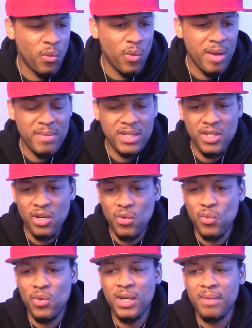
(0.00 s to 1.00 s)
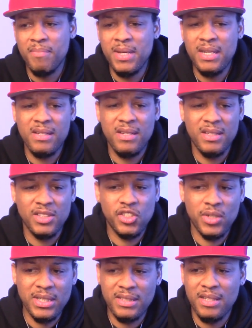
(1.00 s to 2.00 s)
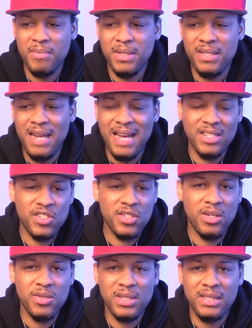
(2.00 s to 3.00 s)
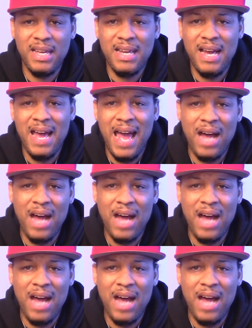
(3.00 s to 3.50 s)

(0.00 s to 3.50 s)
Women don't want men to trick them and not disclose that they got